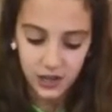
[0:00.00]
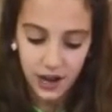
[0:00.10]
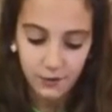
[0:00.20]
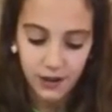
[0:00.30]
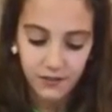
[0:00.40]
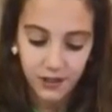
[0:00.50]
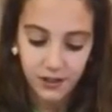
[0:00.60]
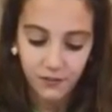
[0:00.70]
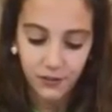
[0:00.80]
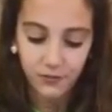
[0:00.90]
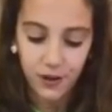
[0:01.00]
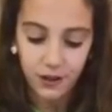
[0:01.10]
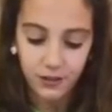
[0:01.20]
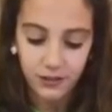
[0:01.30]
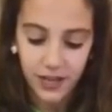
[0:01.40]
However, if you
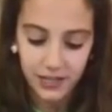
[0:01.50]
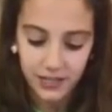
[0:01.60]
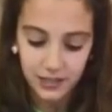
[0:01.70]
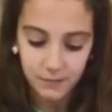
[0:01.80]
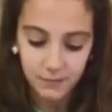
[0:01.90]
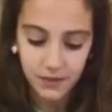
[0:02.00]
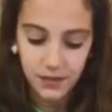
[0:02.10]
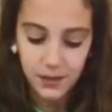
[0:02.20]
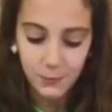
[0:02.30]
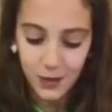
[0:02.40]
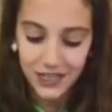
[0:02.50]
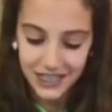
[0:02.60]
follow what